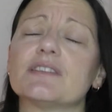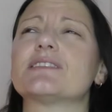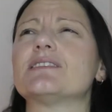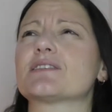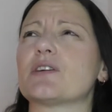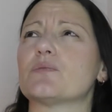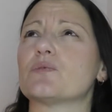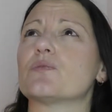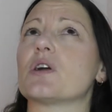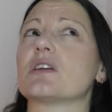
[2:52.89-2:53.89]
It didn't stop
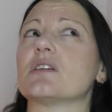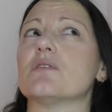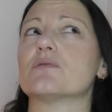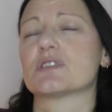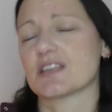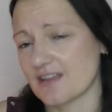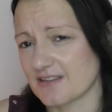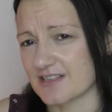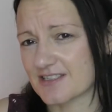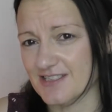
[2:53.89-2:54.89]
working
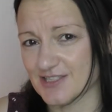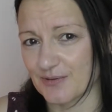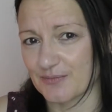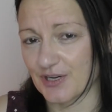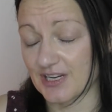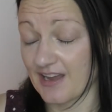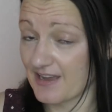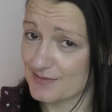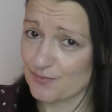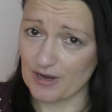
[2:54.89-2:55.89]
altogether. It just stopped working
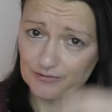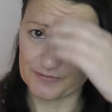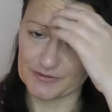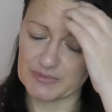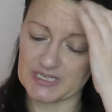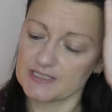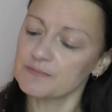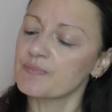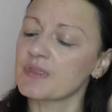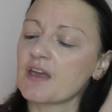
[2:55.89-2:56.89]
as well for me
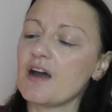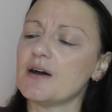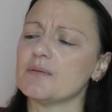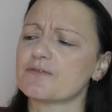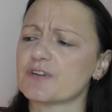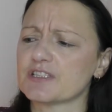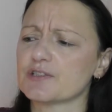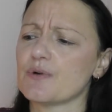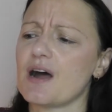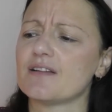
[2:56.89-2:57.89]
for a
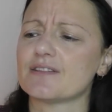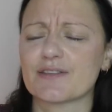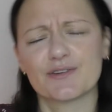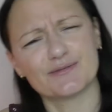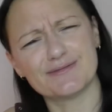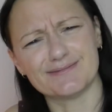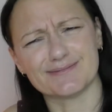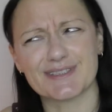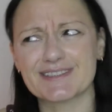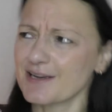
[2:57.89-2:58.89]
little while. And I thought,
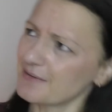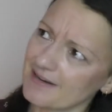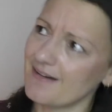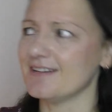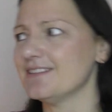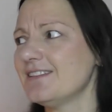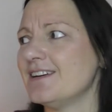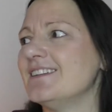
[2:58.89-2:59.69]
what's going on?